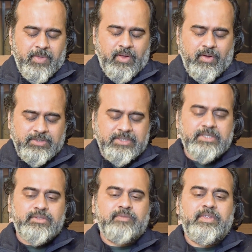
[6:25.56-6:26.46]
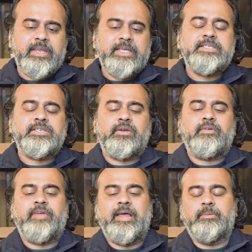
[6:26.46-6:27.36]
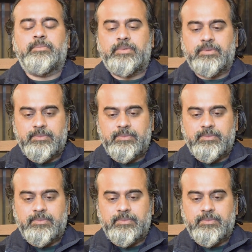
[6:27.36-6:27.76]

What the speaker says: Be conscious of the nature of help.